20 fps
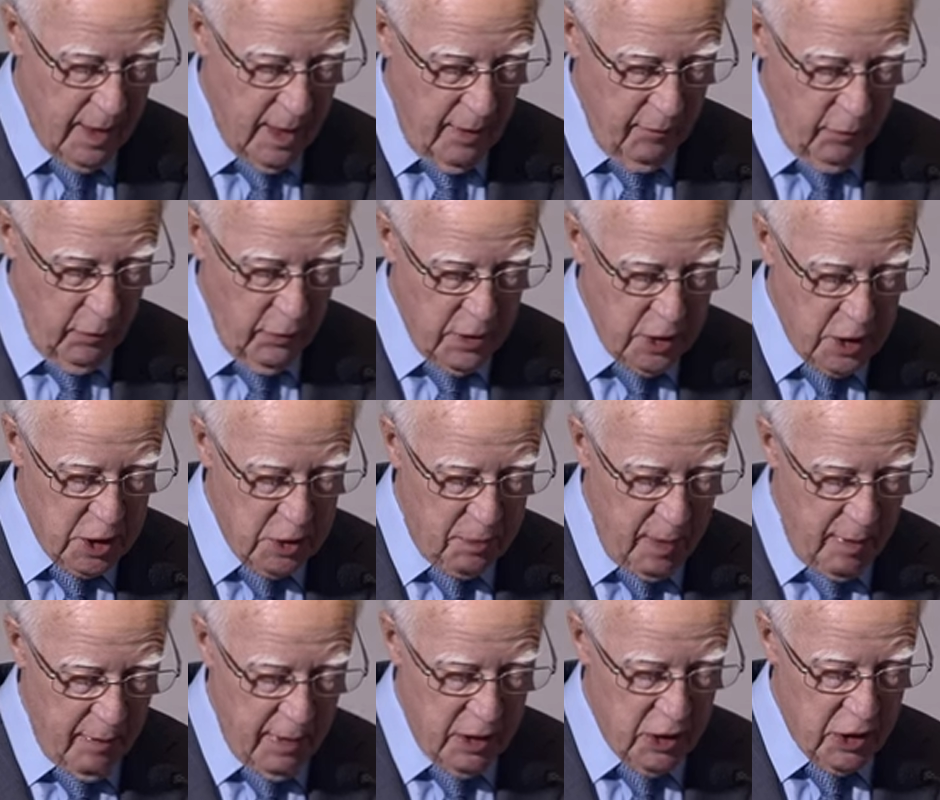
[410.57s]
for the
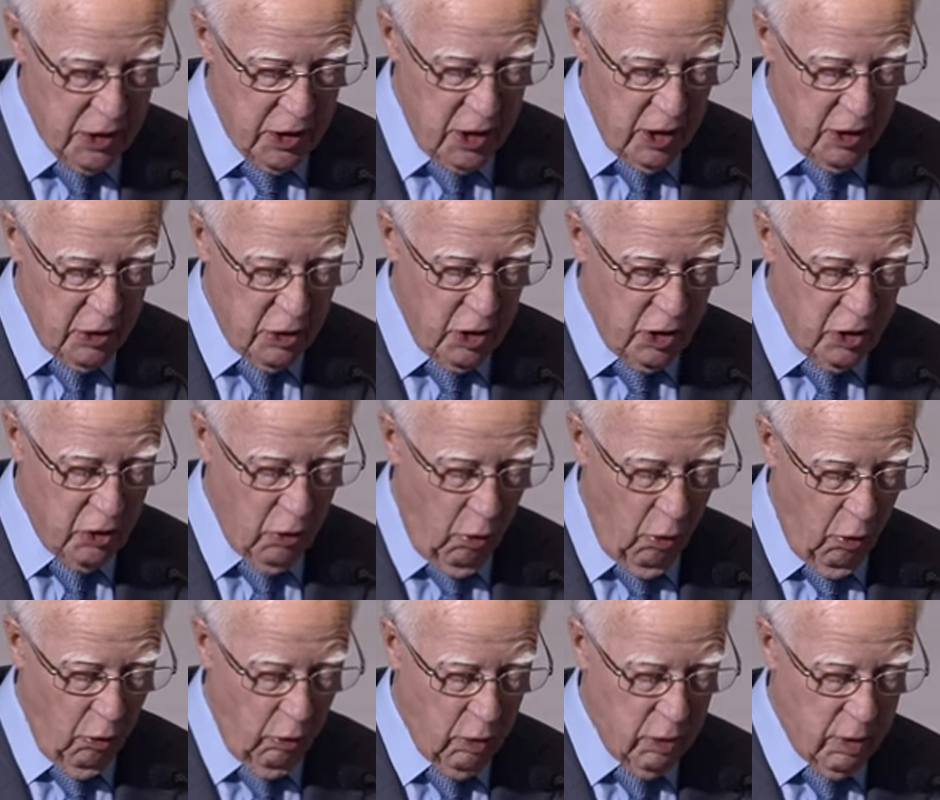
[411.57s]
Spirit searches
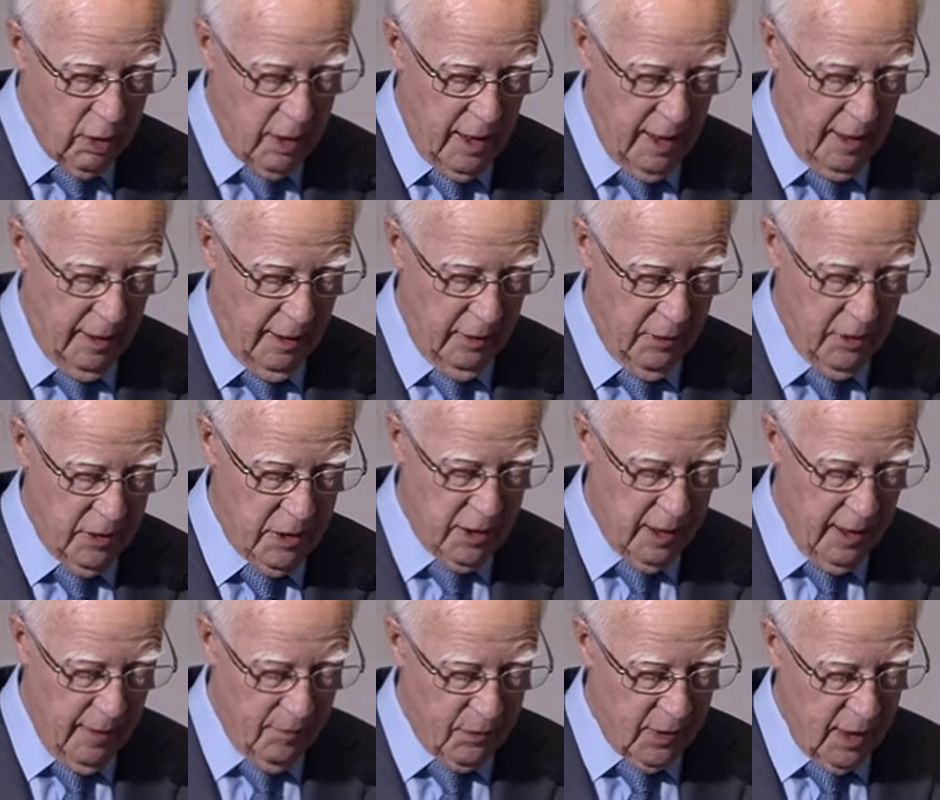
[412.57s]
all
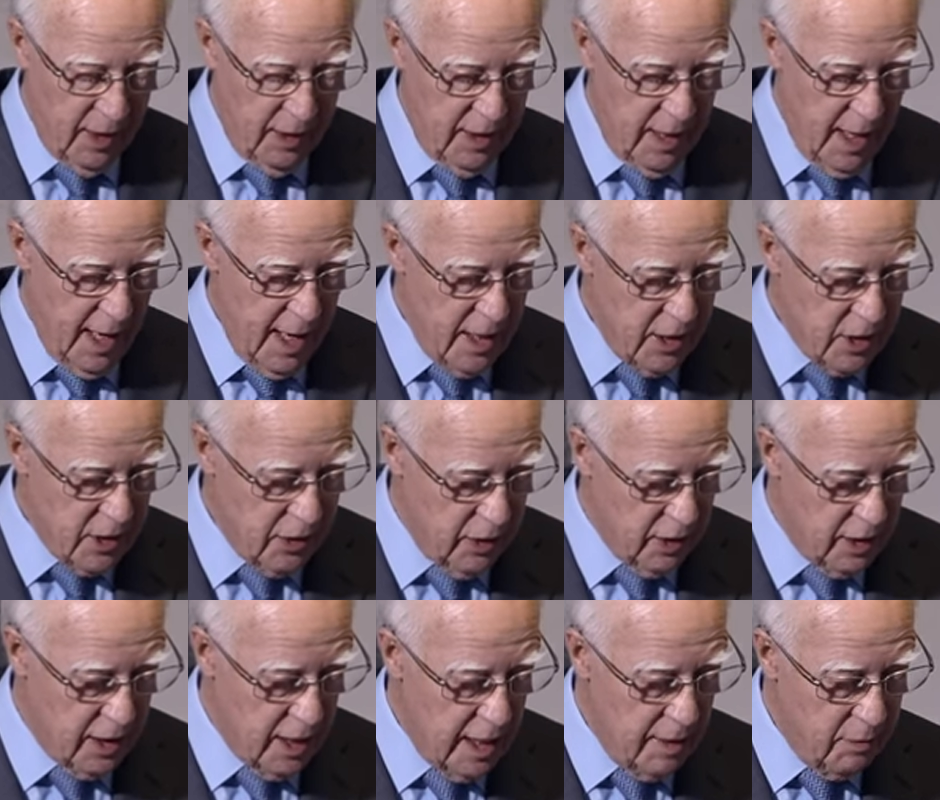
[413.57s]
things, yes, the
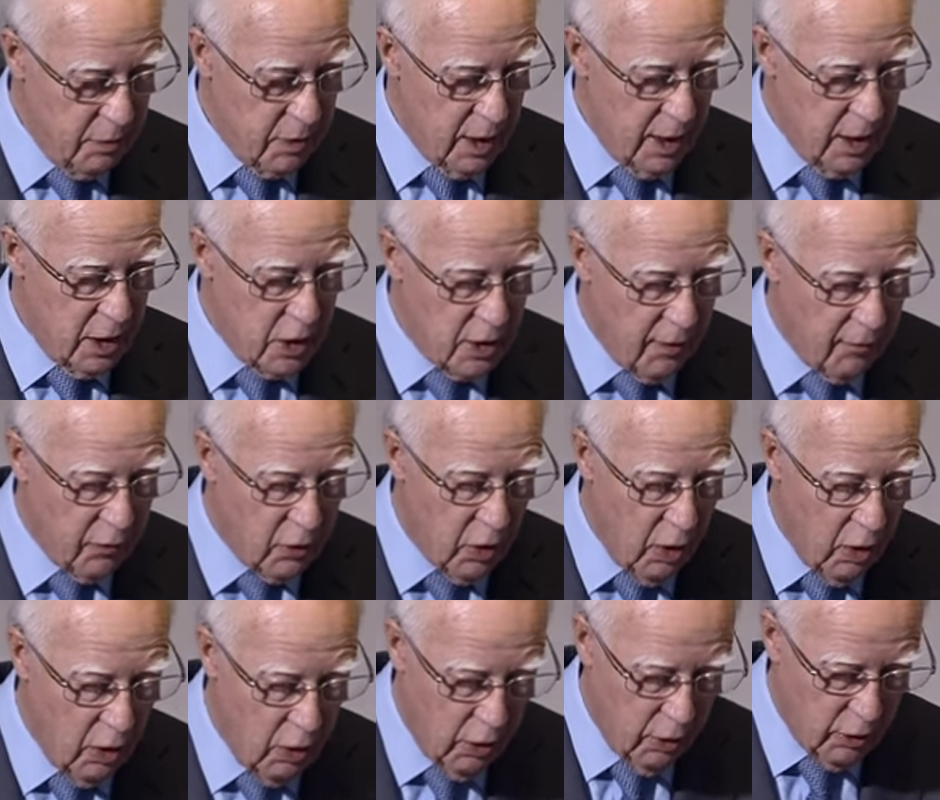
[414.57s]
deep things of
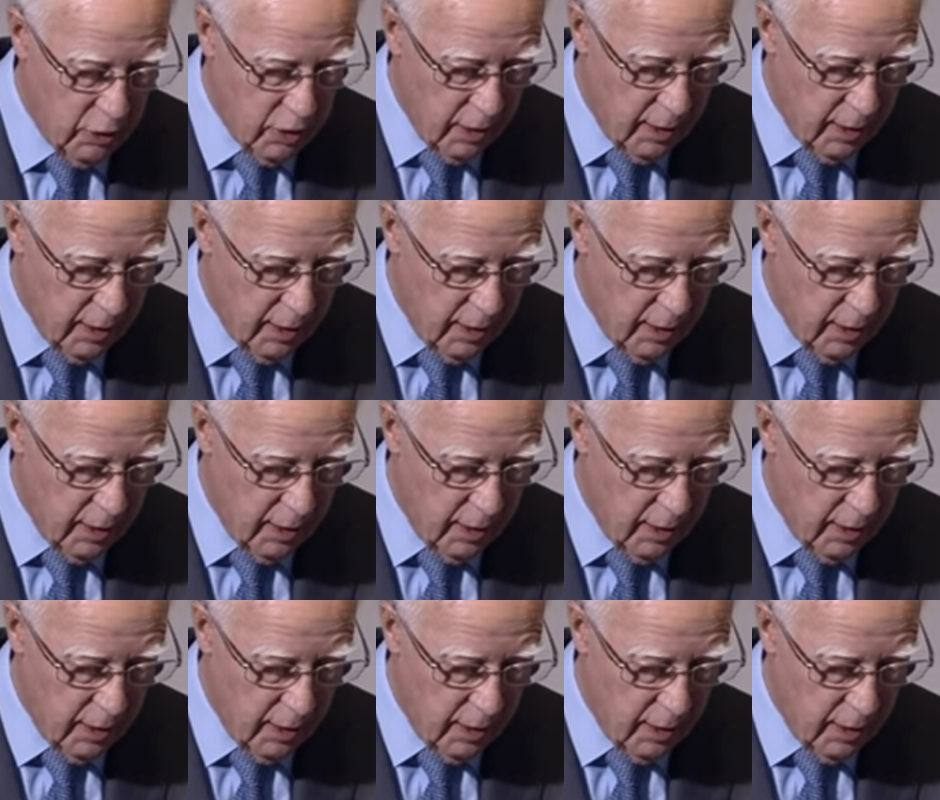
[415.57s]
God.